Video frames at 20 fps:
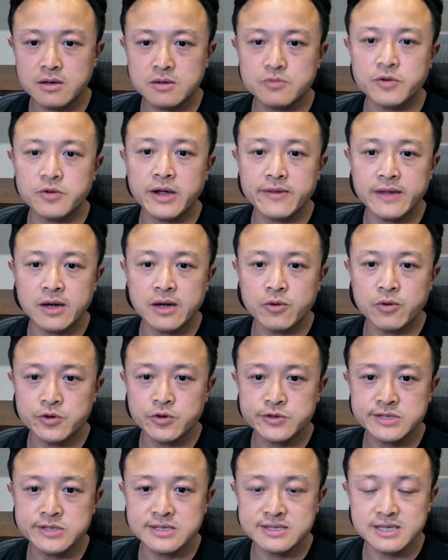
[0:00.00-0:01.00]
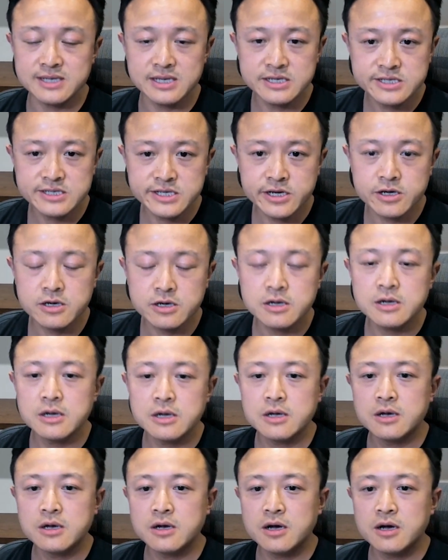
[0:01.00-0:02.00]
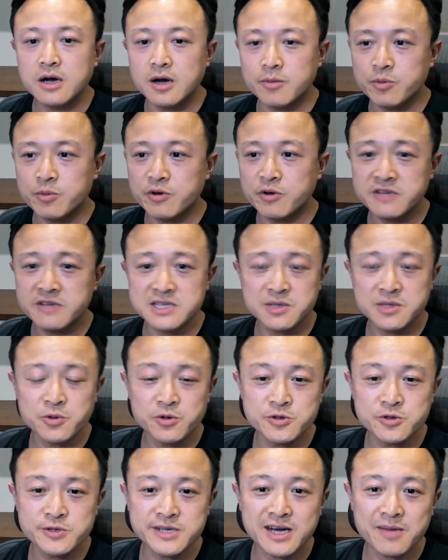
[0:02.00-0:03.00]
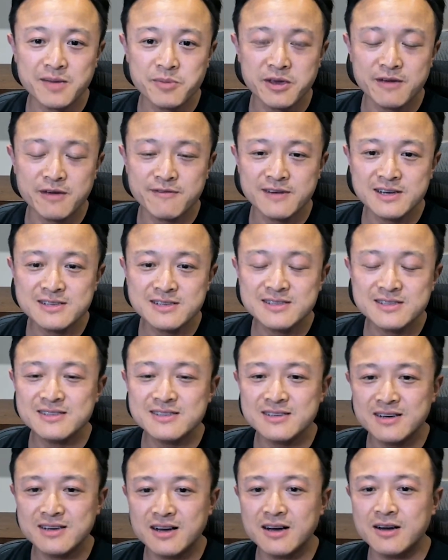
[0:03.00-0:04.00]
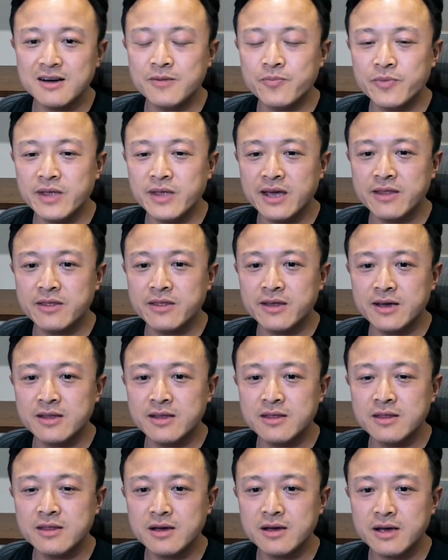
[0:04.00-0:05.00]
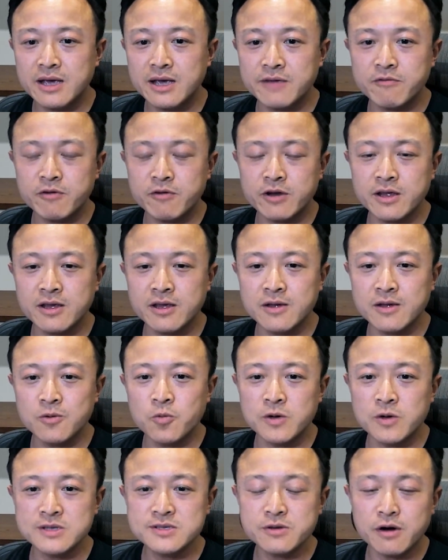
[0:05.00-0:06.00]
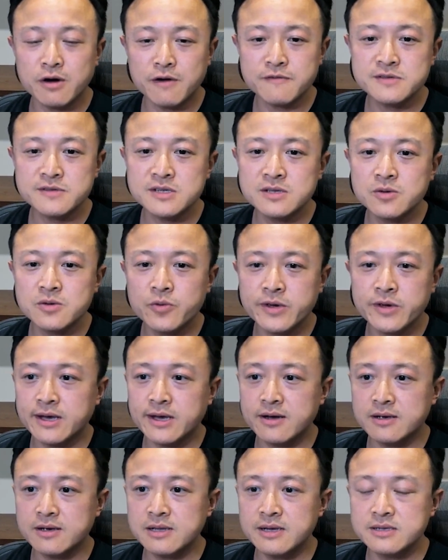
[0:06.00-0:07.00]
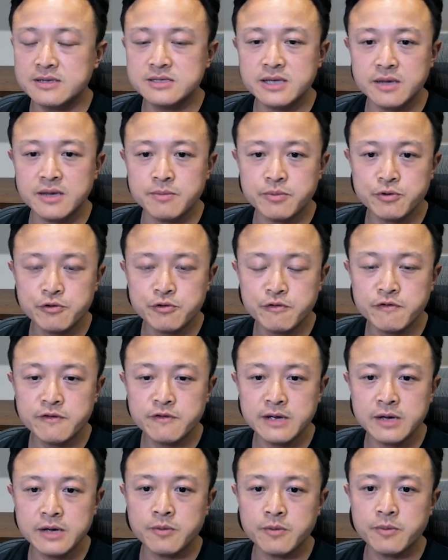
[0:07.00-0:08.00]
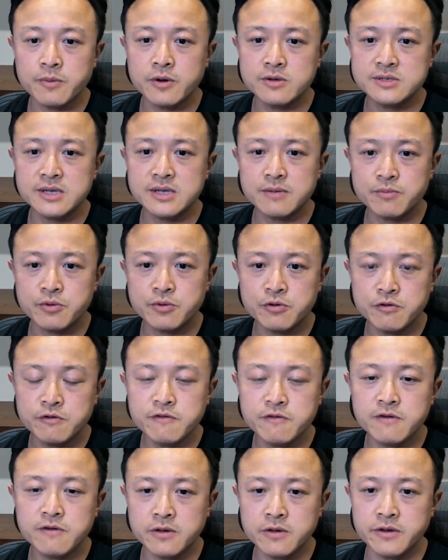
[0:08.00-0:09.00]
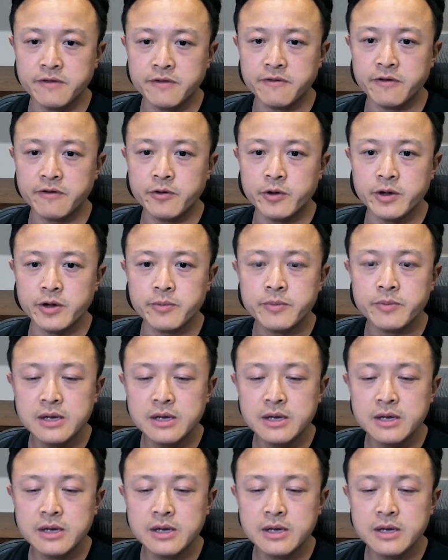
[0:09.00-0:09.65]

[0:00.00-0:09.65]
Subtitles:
Right now we're using Celestia. Previously we were using IPFS, and then every once so often we calculate a proof and we post that proof on Ethereum.